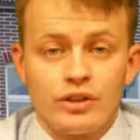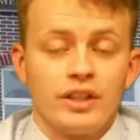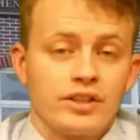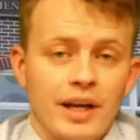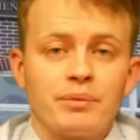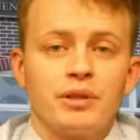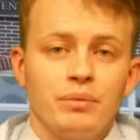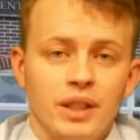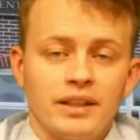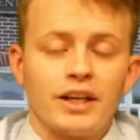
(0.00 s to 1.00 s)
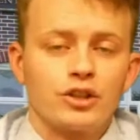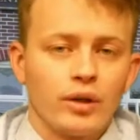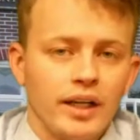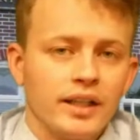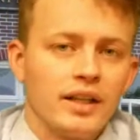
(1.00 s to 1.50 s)
The exception being that
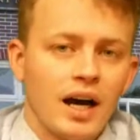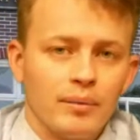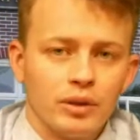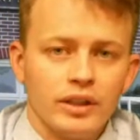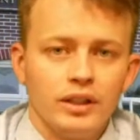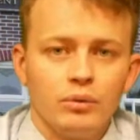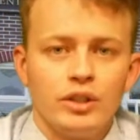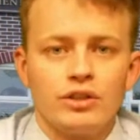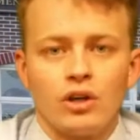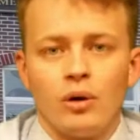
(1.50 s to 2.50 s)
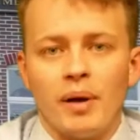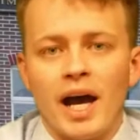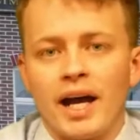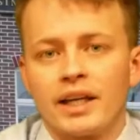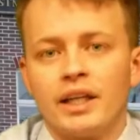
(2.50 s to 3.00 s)
trading anomaly we saw
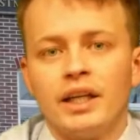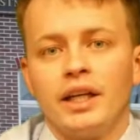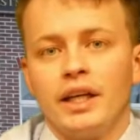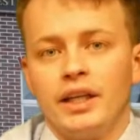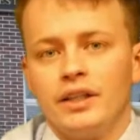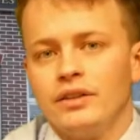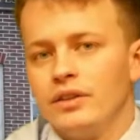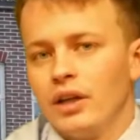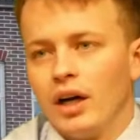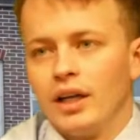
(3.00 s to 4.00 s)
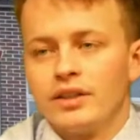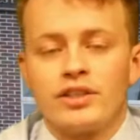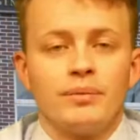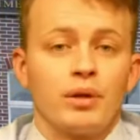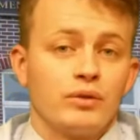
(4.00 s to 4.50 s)
back in
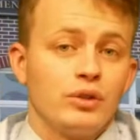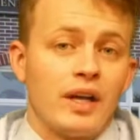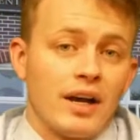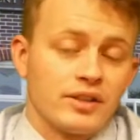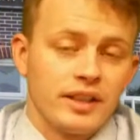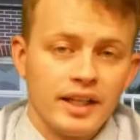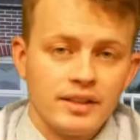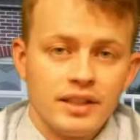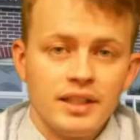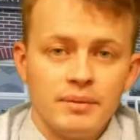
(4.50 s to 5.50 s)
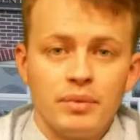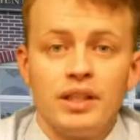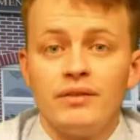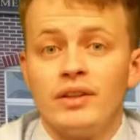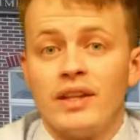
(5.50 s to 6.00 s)
December of 2018, but
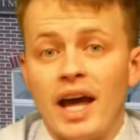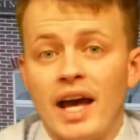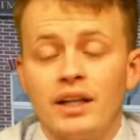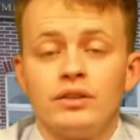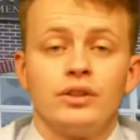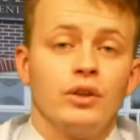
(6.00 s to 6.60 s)
even that,